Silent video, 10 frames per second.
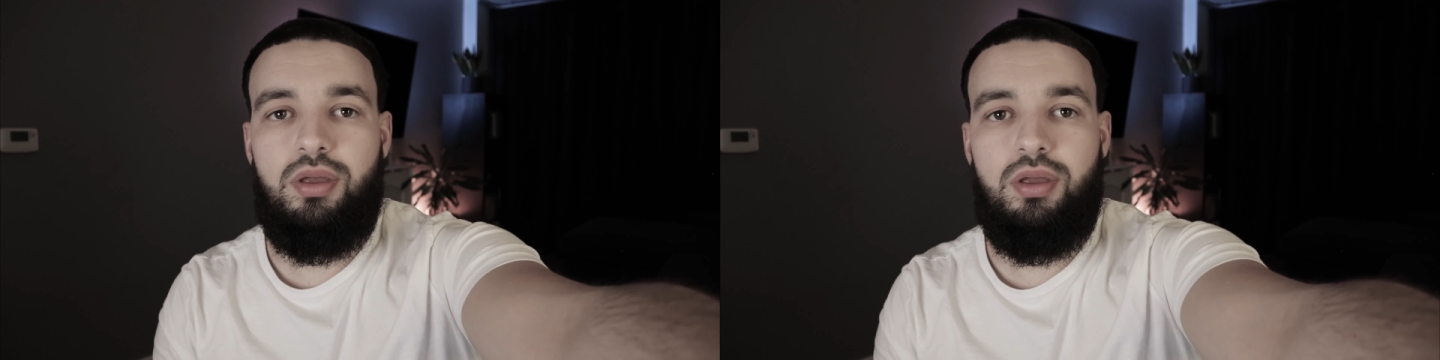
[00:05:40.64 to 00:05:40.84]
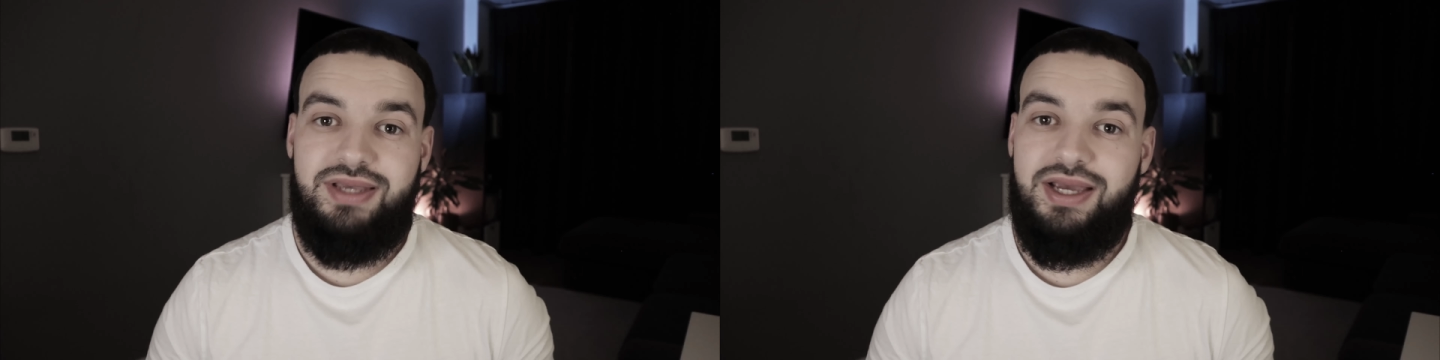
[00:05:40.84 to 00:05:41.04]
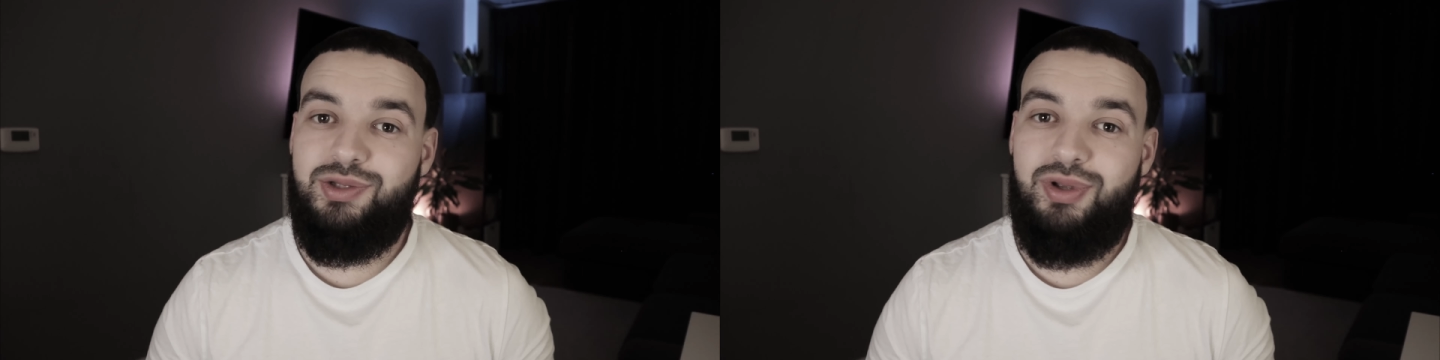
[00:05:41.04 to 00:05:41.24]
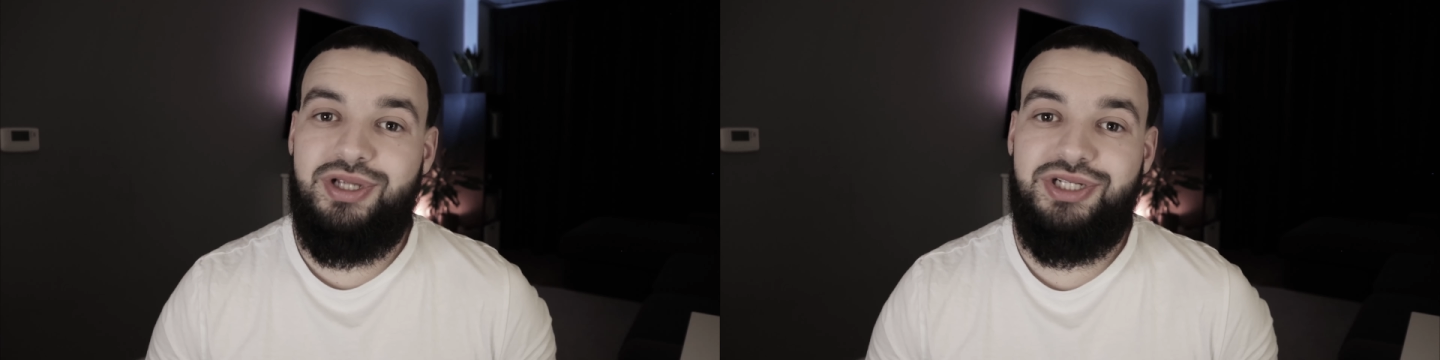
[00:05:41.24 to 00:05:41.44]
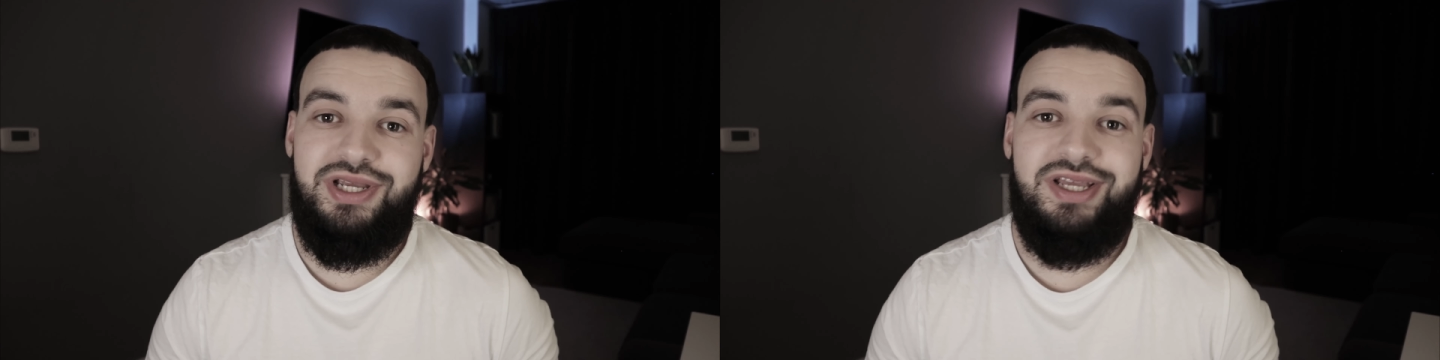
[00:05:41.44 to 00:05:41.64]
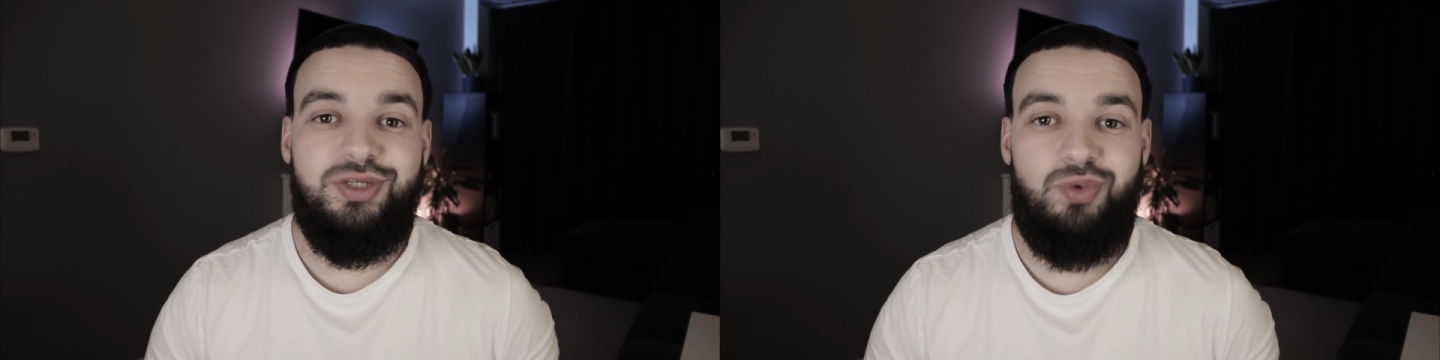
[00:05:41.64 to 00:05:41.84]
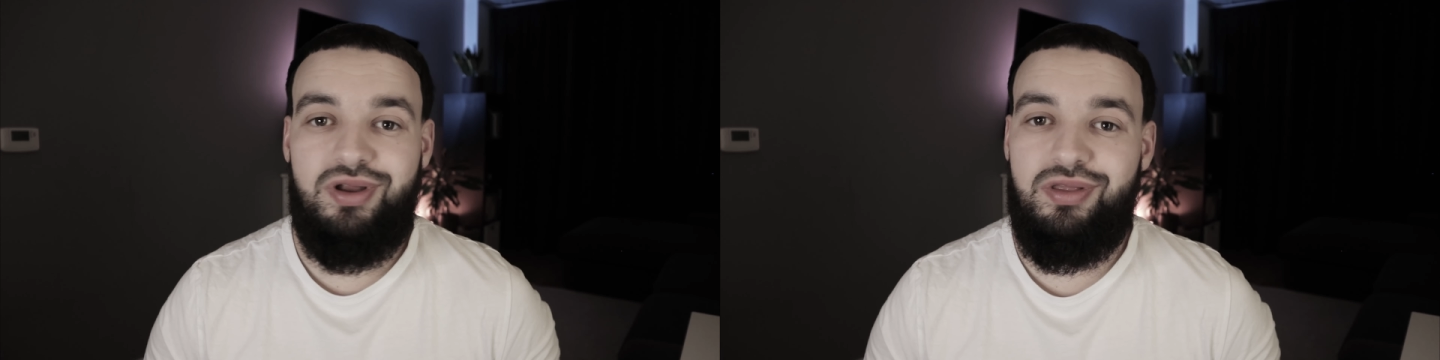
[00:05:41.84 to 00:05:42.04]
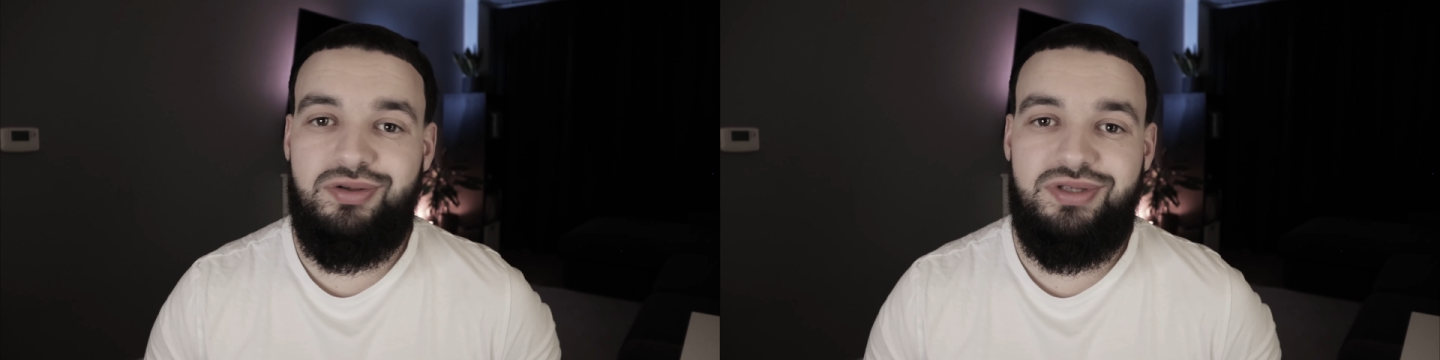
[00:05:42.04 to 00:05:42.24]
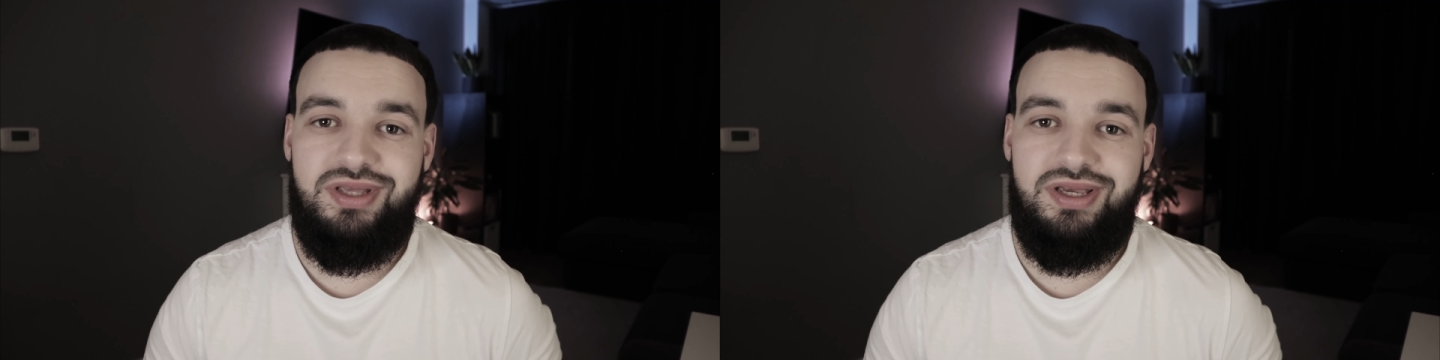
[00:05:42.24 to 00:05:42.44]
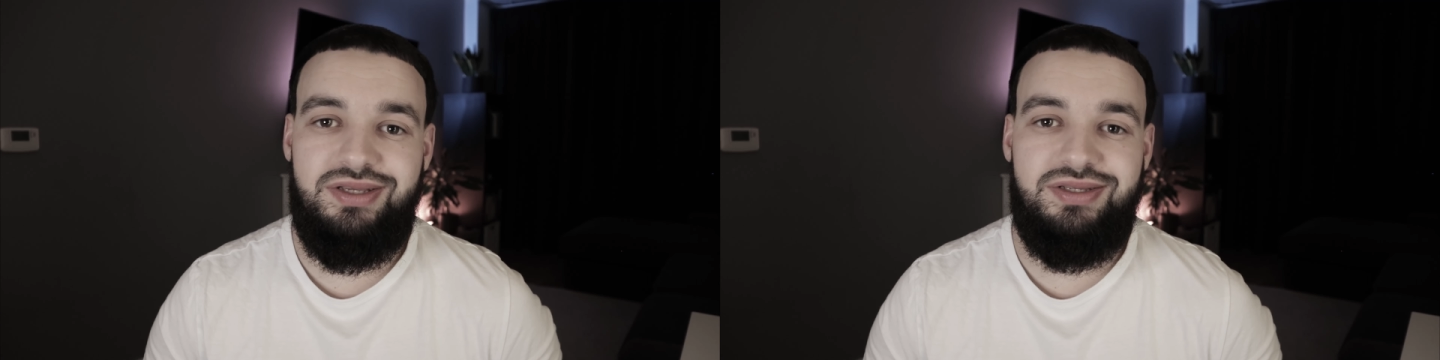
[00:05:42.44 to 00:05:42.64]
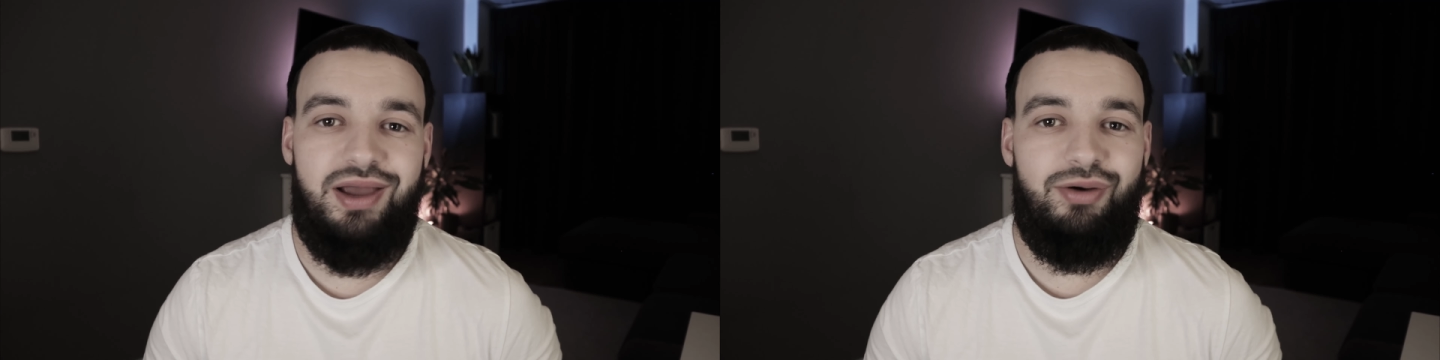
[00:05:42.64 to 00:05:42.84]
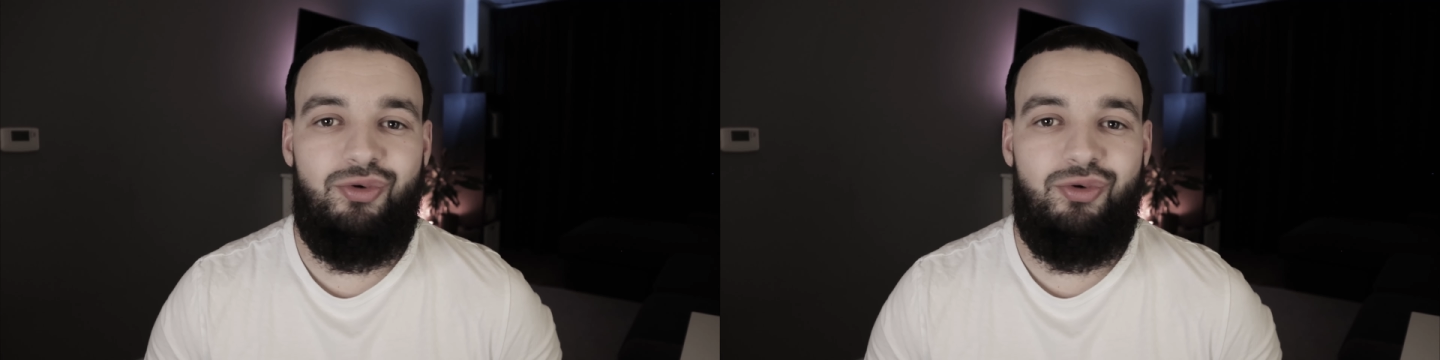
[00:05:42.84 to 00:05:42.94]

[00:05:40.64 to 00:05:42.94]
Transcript: Technology is one of those things that